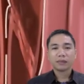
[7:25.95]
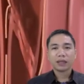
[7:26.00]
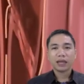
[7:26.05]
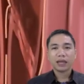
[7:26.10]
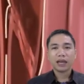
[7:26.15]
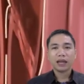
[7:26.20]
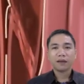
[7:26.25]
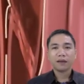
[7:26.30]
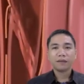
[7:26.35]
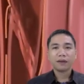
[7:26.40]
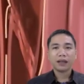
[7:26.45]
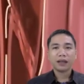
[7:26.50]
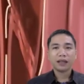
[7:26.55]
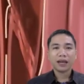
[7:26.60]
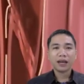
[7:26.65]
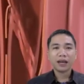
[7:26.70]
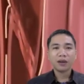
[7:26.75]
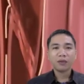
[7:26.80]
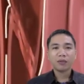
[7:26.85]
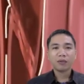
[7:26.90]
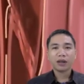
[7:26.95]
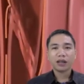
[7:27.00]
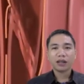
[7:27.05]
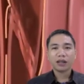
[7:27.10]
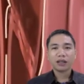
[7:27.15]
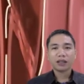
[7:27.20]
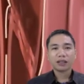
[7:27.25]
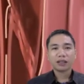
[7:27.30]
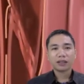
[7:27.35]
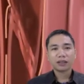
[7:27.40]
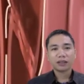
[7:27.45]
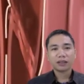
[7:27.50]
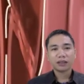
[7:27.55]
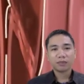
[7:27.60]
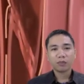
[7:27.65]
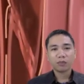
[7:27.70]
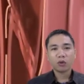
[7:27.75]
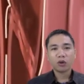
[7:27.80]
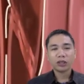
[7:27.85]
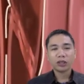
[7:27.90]
have uh, narrower
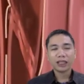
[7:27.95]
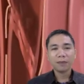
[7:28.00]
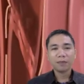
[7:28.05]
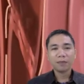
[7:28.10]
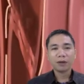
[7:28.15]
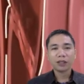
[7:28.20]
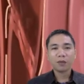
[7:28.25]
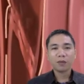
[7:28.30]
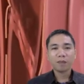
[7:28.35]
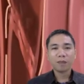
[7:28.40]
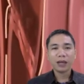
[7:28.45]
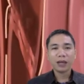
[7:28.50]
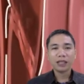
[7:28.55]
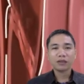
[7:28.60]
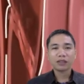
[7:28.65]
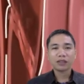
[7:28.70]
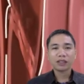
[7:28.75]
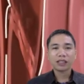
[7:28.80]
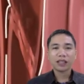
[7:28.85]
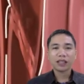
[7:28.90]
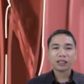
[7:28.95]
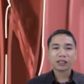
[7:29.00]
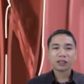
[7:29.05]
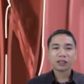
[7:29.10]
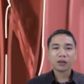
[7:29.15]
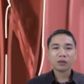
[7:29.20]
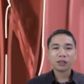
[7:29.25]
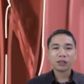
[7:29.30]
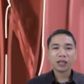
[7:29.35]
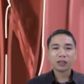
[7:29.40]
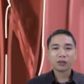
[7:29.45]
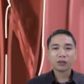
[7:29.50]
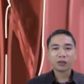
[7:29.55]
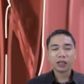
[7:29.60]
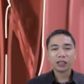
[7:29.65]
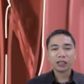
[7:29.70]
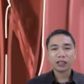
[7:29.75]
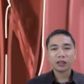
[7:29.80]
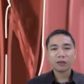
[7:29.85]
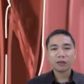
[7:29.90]
more tapered companion cells closely
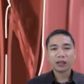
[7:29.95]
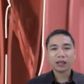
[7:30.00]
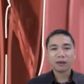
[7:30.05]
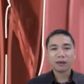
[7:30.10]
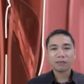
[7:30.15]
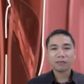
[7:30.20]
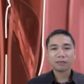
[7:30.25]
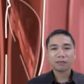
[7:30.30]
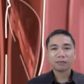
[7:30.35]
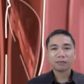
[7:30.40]
associated with them.